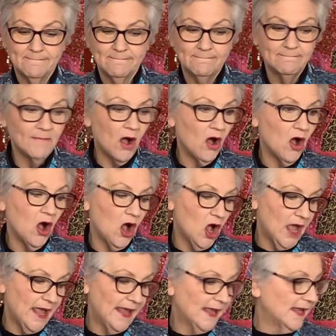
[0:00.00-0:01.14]

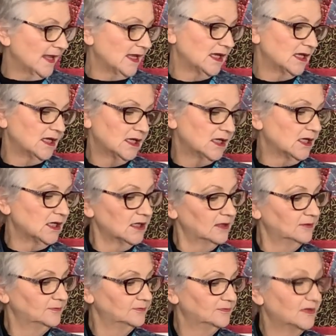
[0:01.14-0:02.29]
my
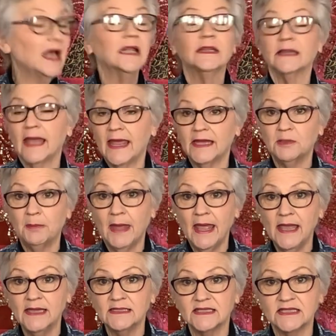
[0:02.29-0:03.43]
Lander
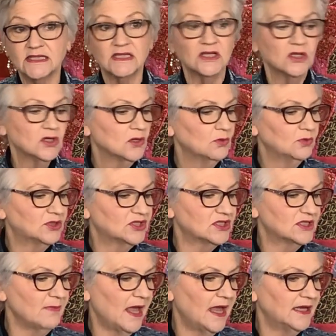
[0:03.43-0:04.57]
pants, which is
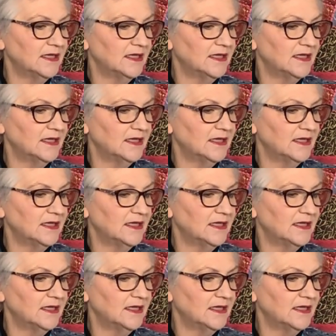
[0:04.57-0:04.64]
made